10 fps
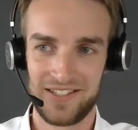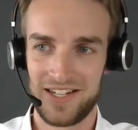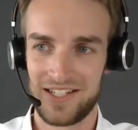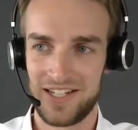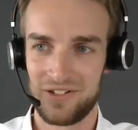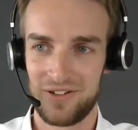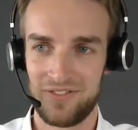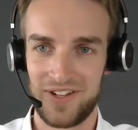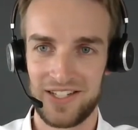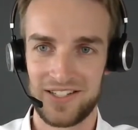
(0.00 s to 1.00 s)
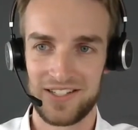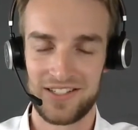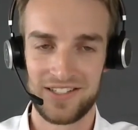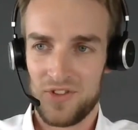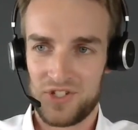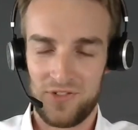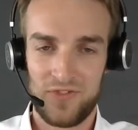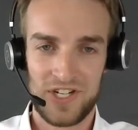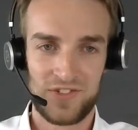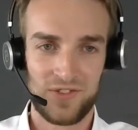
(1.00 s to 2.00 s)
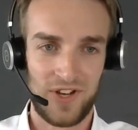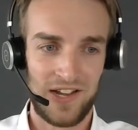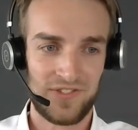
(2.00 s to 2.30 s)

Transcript: like Ecochain and softwares for the life